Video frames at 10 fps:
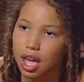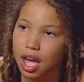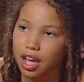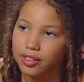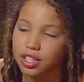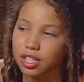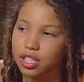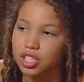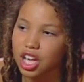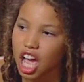I
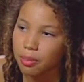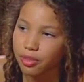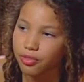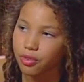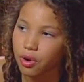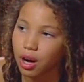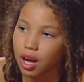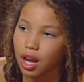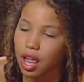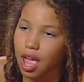did Jack before,
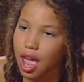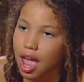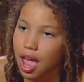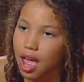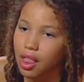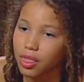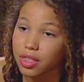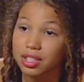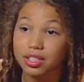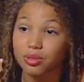and
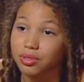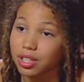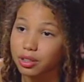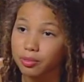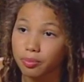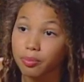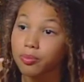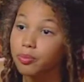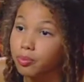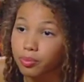this is a really
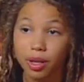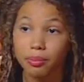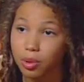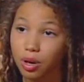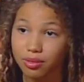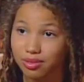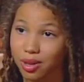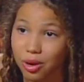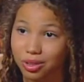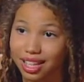important
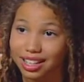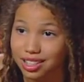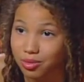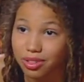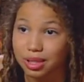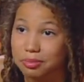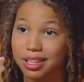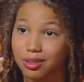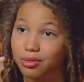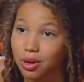role, and it's a really
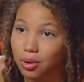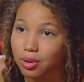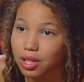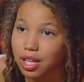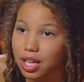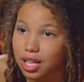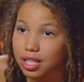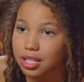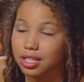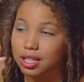big role
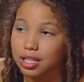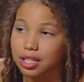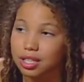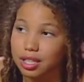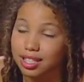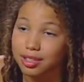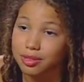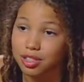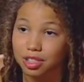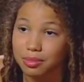since it's
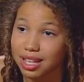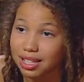just my